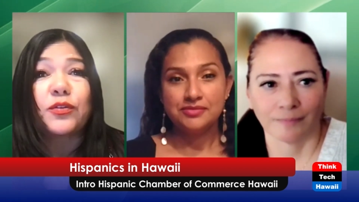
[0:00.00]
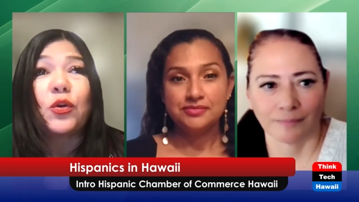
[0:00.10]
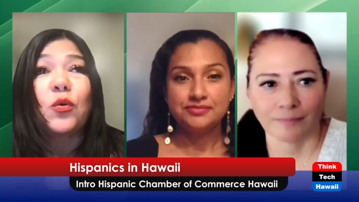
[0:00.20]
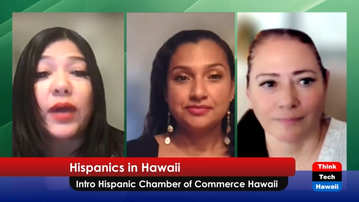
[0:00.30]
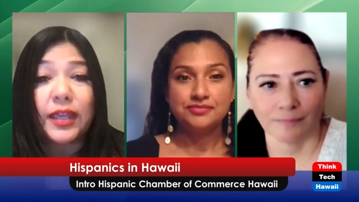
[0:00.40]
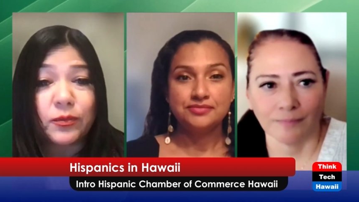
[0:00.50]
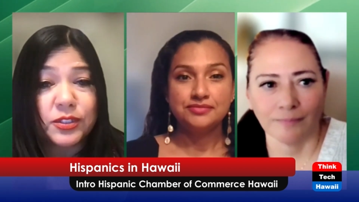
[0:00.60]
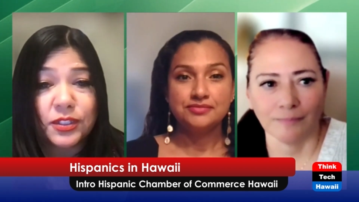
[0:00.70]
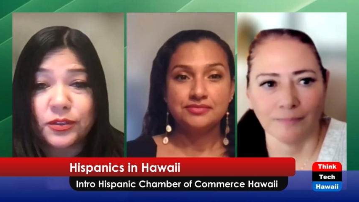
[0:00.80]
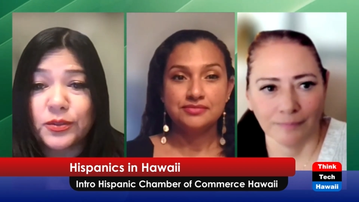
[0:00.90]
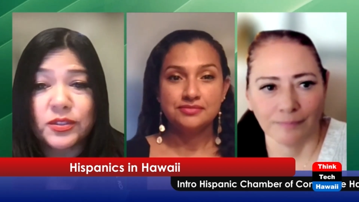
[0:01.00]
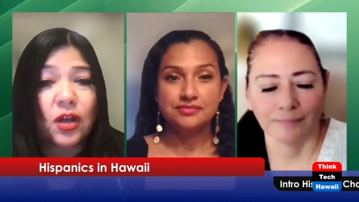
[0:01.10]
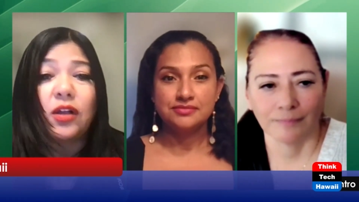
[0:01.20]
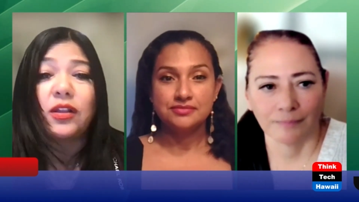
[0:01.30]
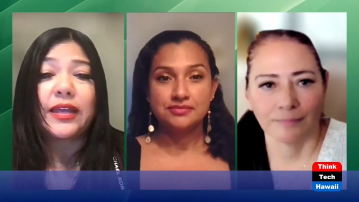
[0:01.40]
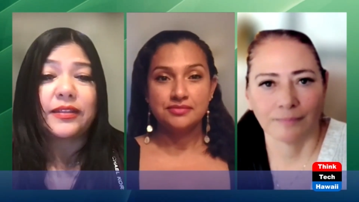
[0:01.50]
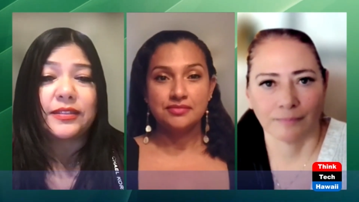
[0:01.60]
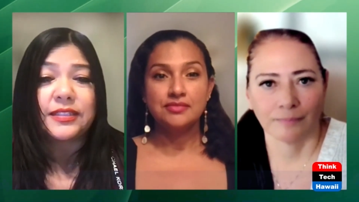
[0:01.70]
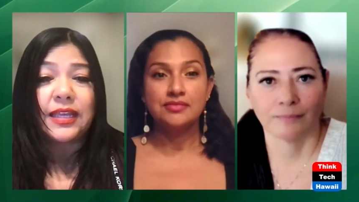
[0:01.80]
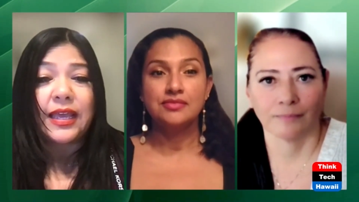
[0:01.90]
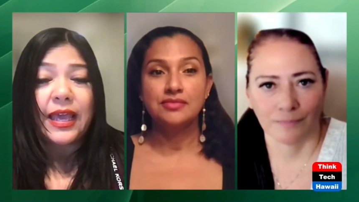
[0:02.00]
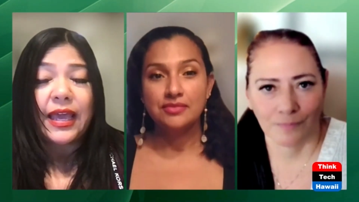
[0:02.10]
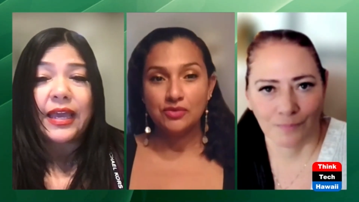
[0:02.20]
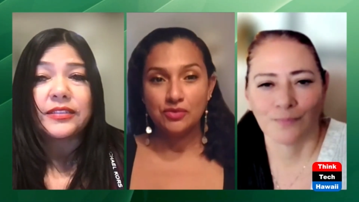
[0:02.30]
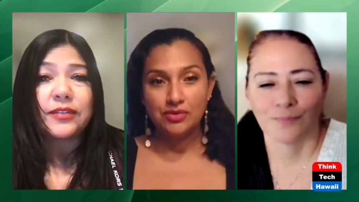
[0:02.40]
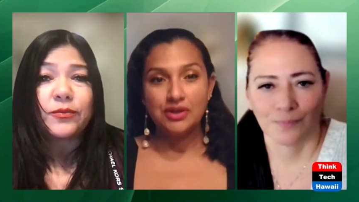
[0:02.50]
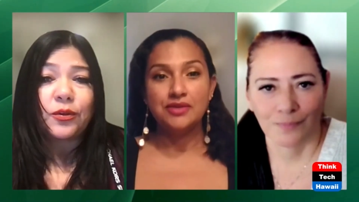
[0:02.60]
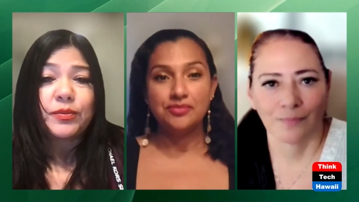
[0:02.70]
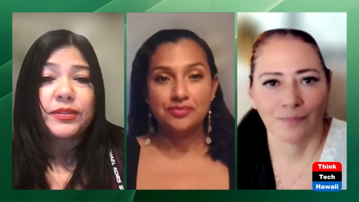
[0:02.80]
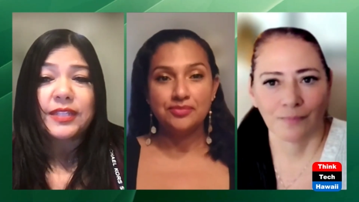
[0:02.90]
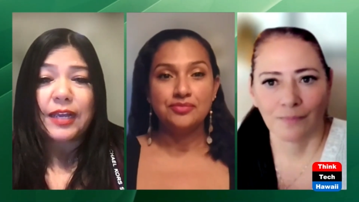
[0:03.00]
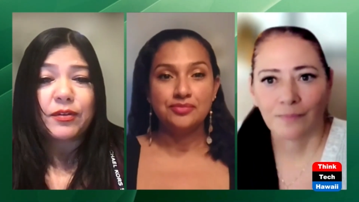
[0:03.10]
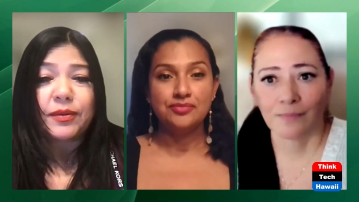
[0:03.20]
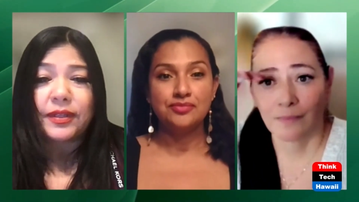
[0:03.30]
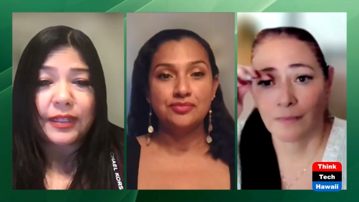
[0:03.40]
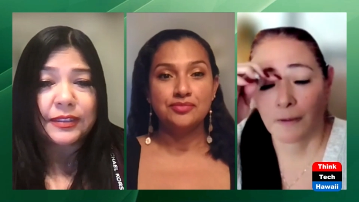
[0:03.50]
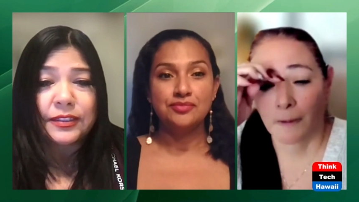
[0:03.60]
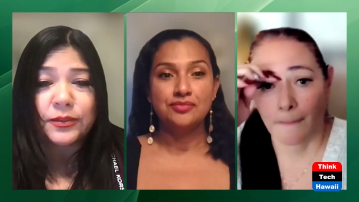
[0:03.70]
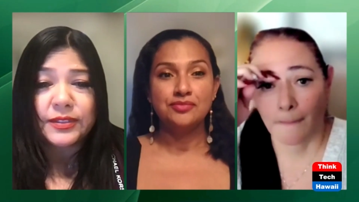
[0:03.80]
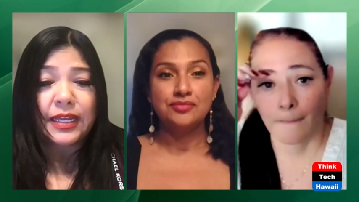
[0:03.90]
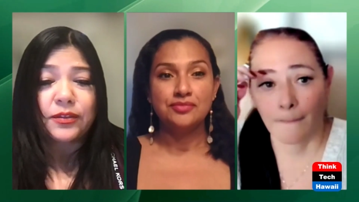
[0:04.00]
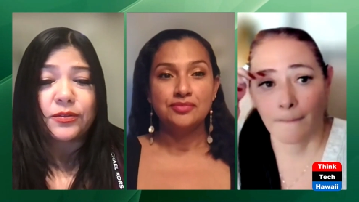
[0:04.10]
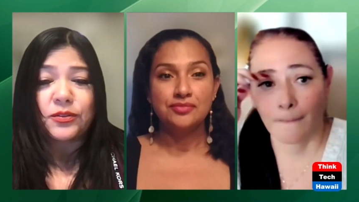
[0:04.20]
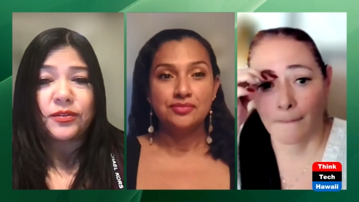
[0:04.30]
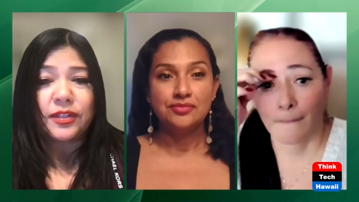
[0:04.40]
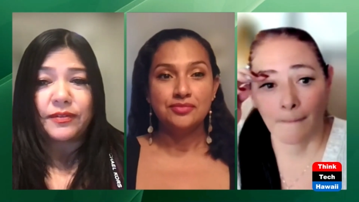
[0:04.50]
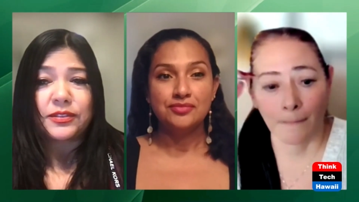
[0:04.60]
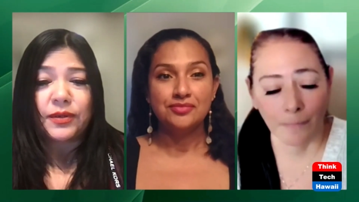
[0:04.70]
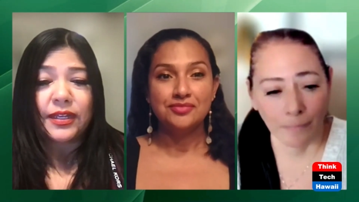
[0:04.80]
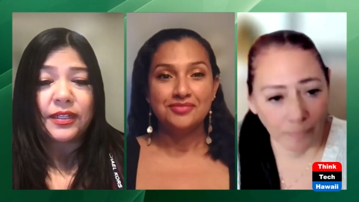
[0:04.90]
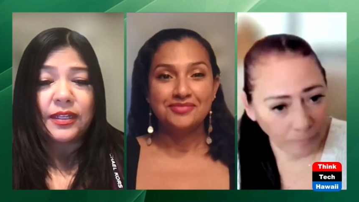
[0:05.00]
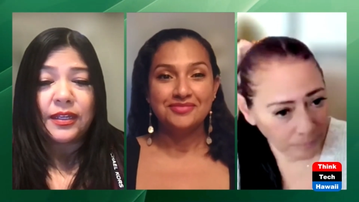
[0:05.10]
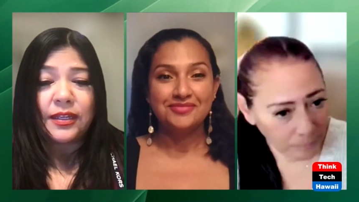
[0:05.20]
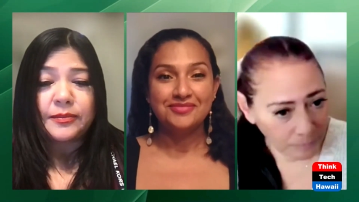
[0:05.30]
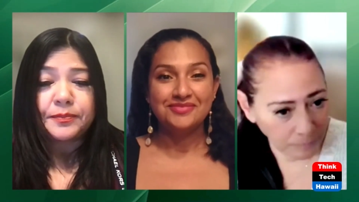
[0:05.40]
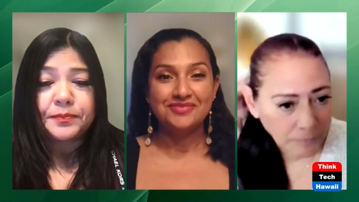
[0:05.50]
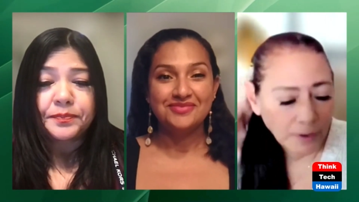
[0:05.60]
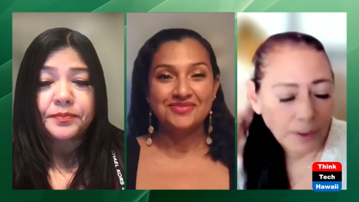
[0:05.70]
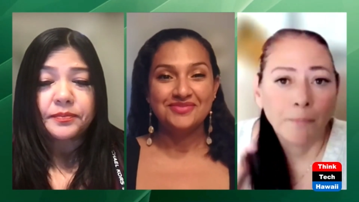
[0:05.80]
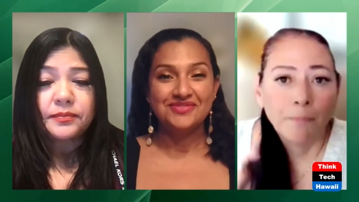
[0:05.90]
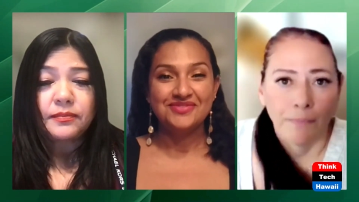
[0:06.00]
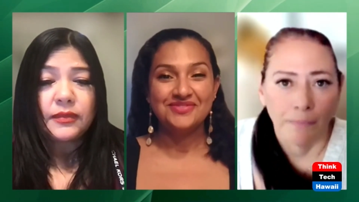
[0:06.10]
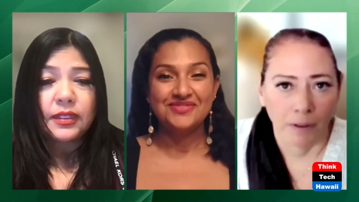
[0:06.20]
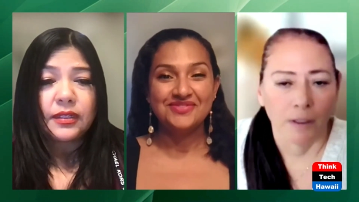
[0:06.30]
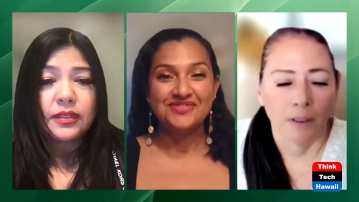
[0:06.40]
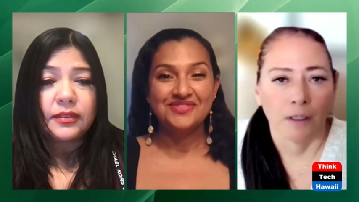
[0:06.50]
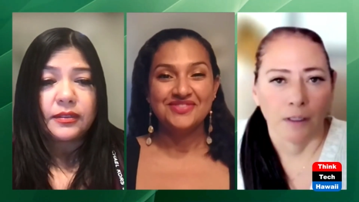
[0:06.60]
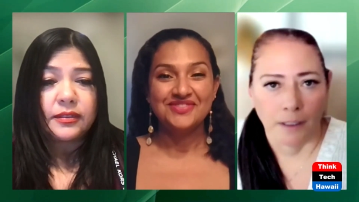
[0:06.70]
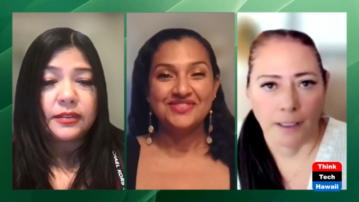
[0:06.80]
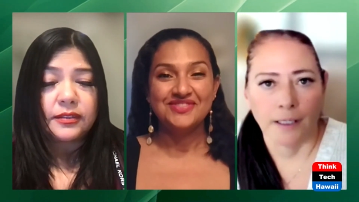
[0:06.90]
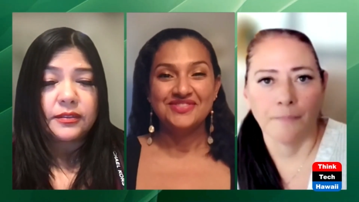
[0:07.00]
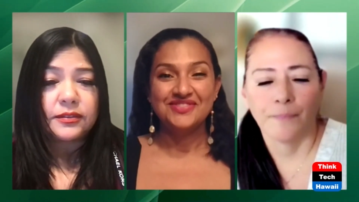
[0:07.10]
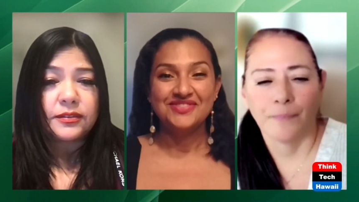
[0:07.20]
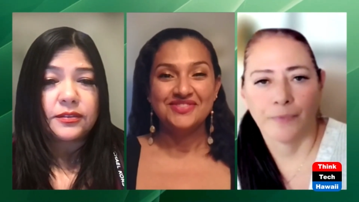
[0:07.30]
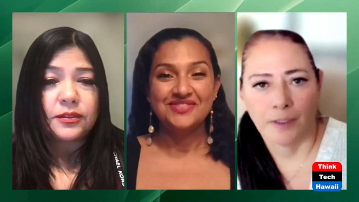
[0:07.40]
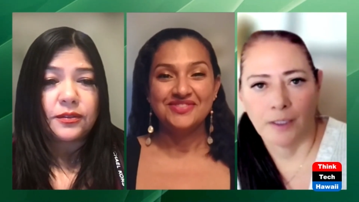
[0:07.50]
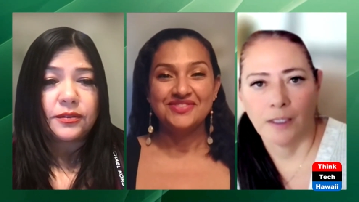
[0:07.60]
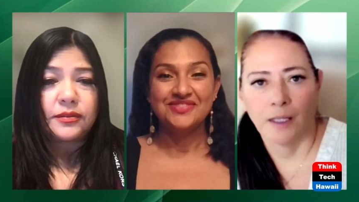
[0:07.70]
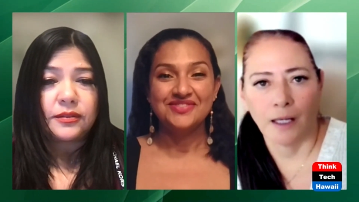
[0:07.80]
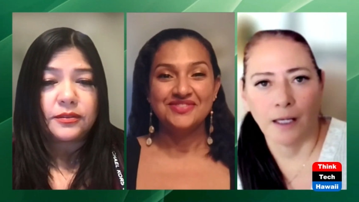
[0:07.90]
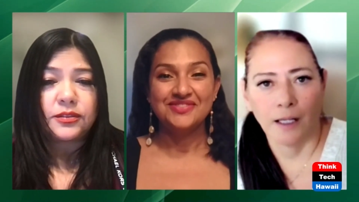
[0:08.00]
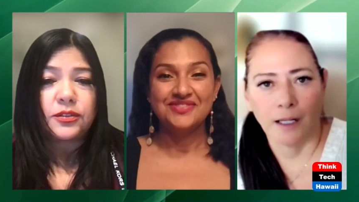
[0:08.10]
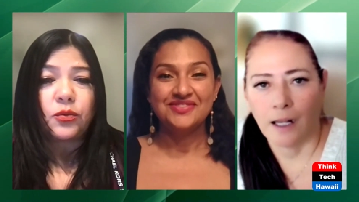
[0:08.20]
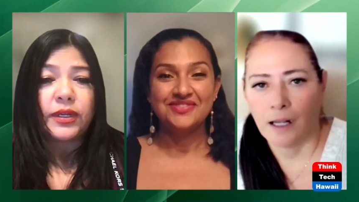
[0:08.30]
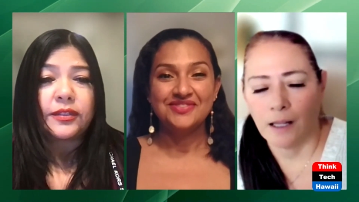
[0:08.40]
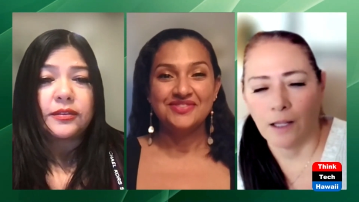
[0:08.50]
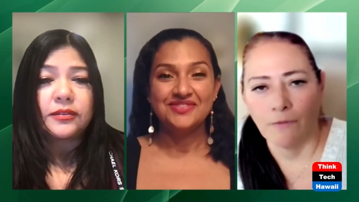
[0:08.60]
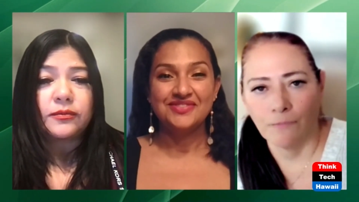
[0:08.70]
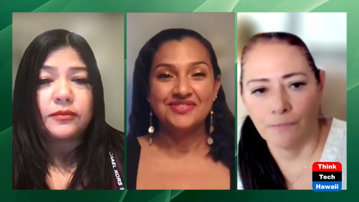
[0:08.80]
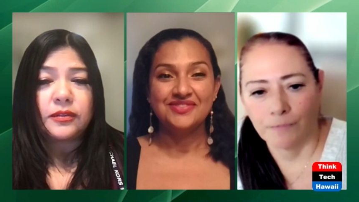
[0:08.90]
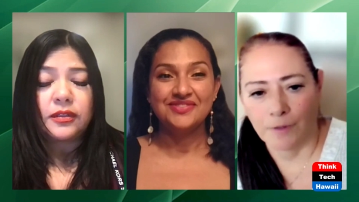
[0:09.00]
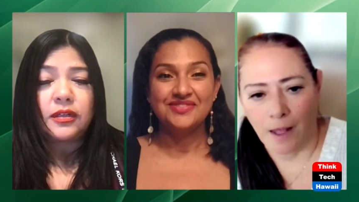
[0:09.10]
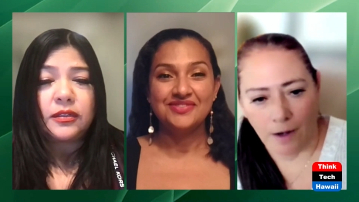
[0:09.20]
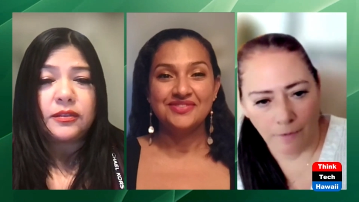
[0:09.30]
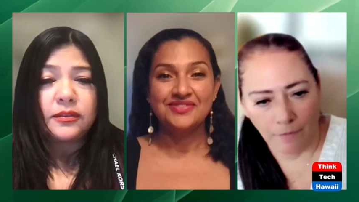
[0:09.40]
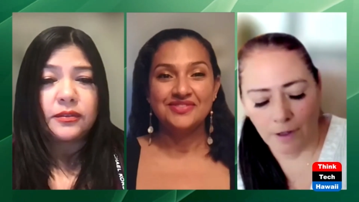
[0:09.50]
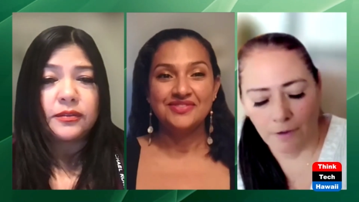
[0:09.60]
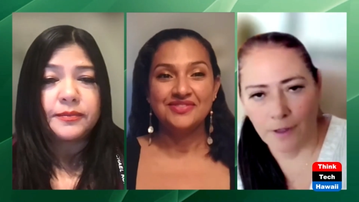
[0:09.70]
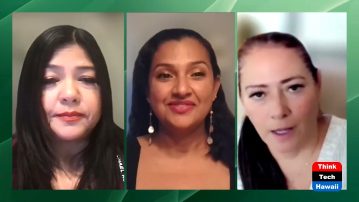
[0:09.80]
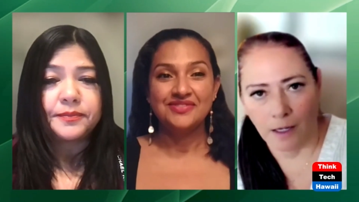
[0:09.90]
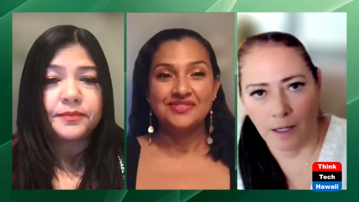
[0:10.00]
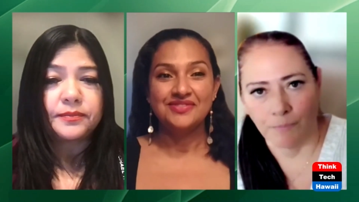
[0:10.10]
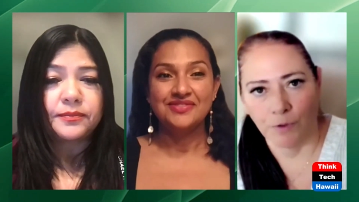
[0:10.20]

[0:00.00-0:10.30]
Speaker 1: for Hawaii, which includes all islands. And we're open to everybody, Latinos and those who love us, right?
Speaker 2: Yep. And I
Speaker 1: love
Speaker 2: that. Uh-huh. I love that